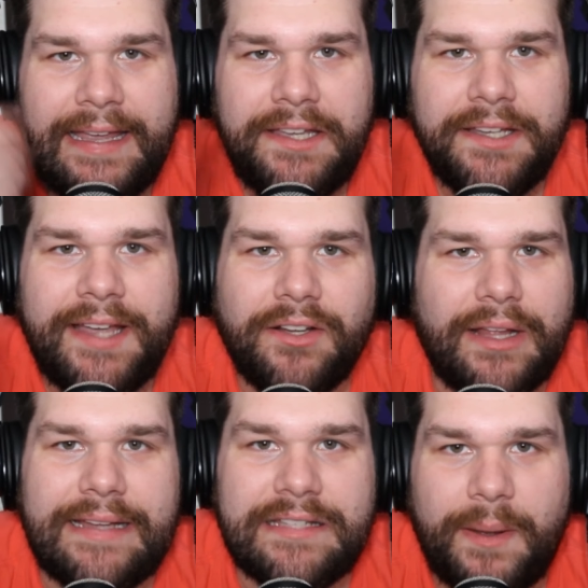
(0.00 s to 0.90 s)
could care
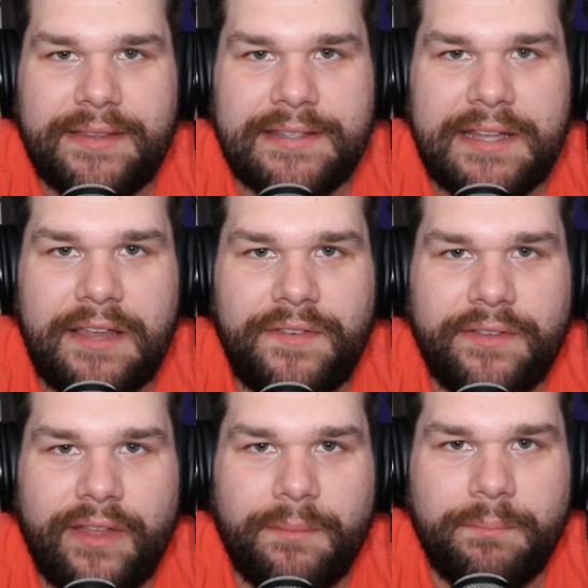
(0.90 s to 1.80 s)
less about the
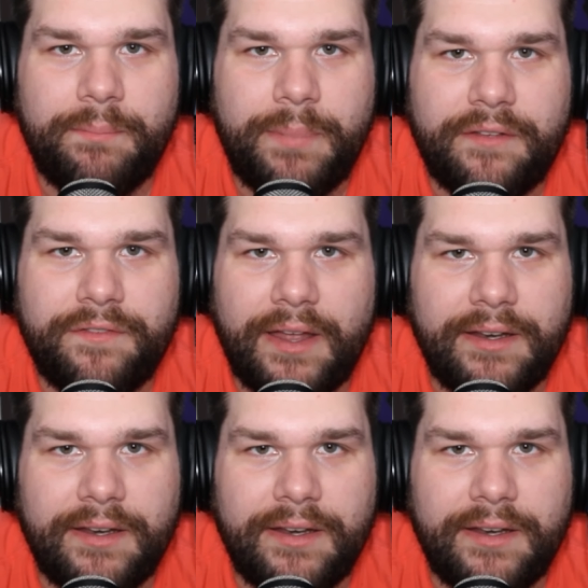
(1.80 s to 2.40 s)
safety of that big fat